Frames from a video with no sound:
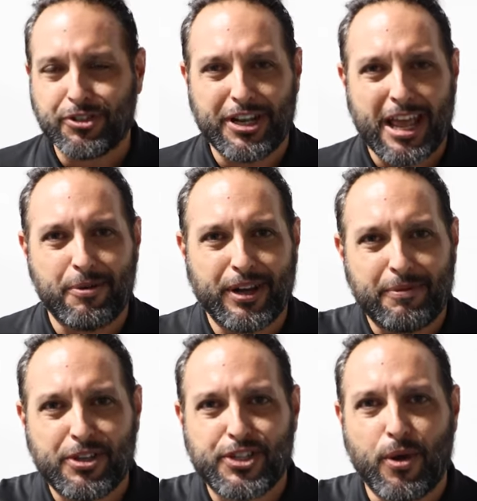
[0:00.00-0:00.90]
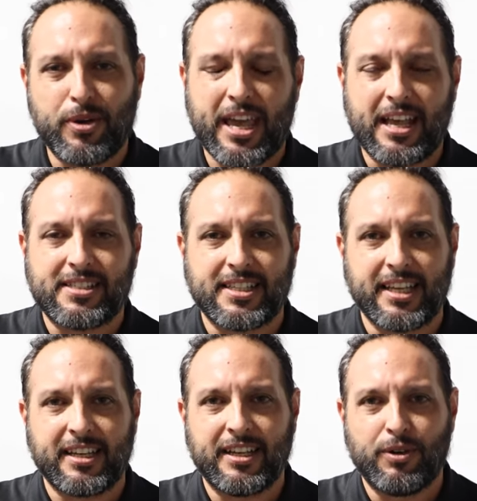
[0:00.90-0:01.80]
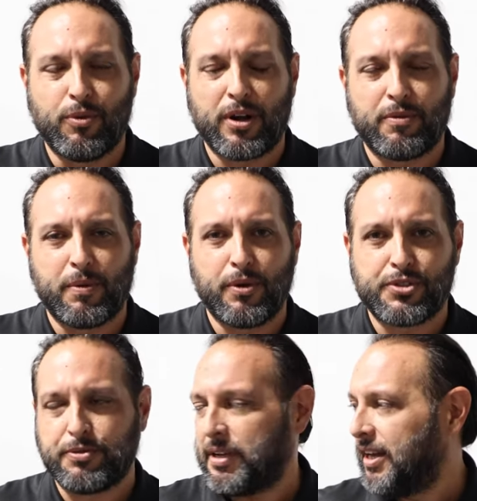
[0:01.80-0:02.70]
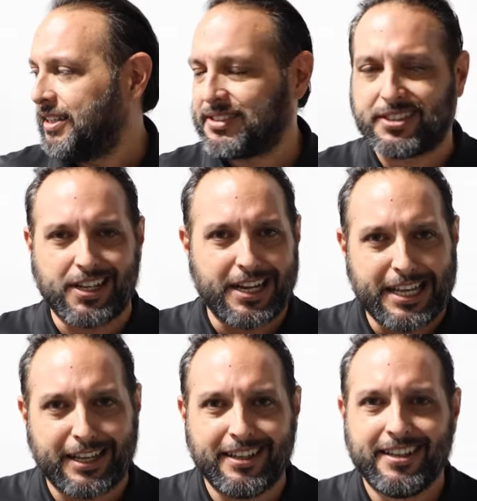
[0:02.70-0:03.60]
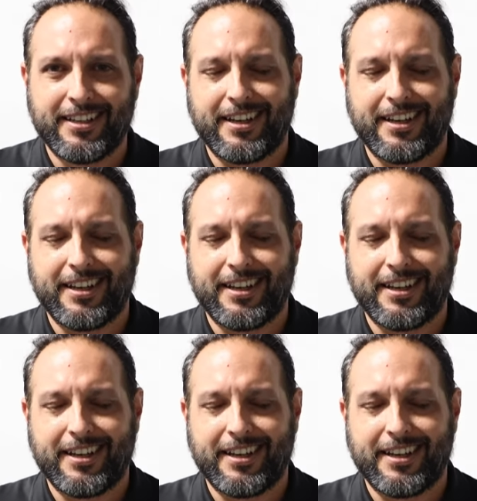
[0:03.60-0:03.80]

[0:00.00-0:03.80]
Today we're going to be showcasing one of those stunning